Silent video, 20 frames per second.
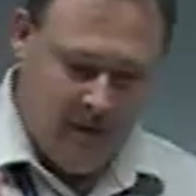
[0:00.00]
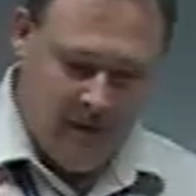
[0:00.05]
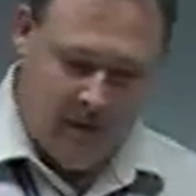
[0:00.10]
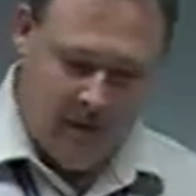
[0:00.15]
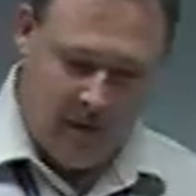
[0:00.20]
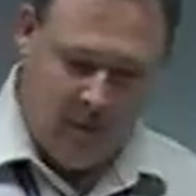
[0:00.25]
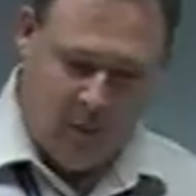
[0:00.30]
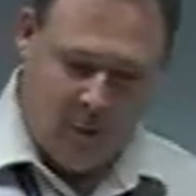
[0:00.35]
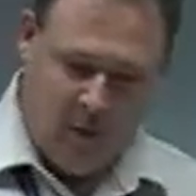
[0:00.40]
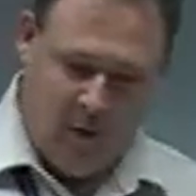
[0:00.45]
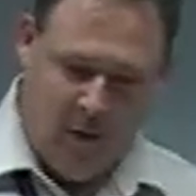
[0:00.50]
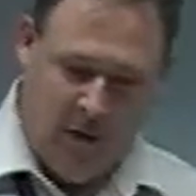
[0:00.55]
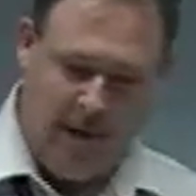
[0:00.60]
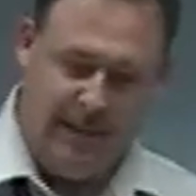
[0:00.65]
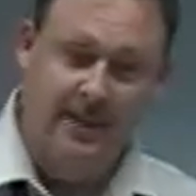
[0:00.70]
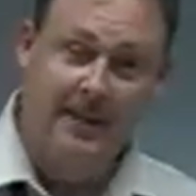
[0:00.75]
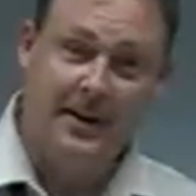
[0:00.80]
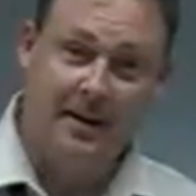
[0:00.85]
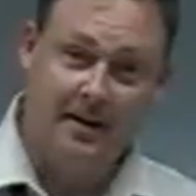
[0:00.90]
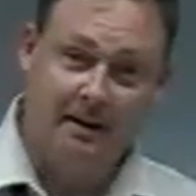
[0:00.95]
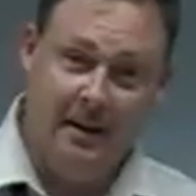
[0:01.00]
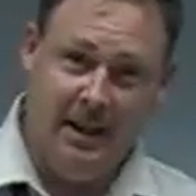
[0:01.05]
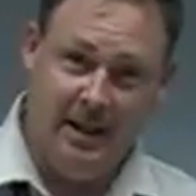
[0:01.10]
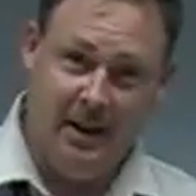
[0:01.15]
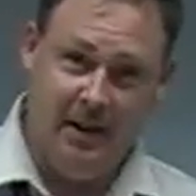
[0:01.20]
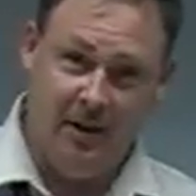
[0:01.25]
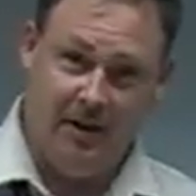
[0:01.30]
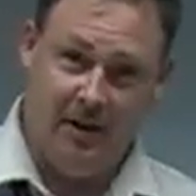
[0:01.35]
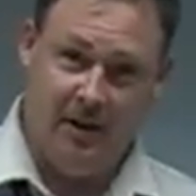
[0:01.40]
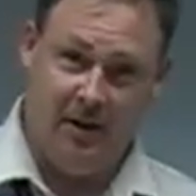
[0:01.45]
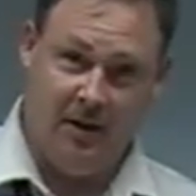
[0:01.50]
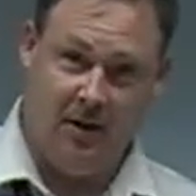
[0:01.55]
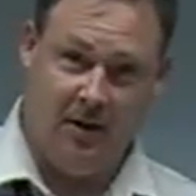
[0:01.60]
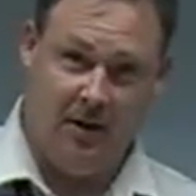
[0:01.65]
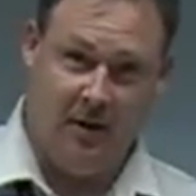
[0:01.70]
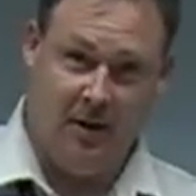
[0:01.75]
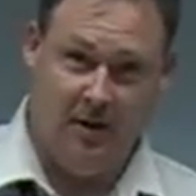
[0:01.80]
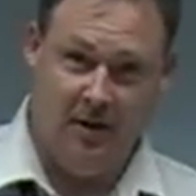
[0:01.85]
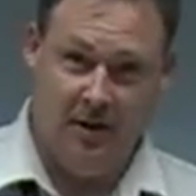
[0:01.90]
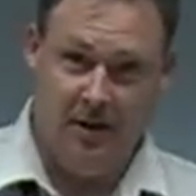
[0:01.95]
Number 1 is an emissions
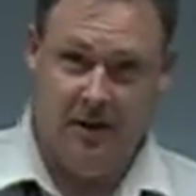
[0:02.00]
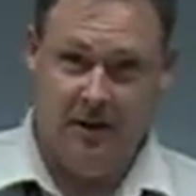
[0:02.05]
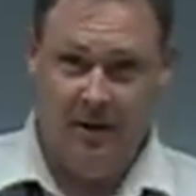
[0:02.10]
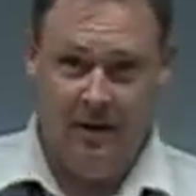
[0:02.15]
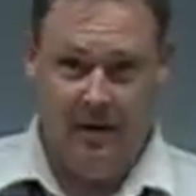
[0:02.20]
charge.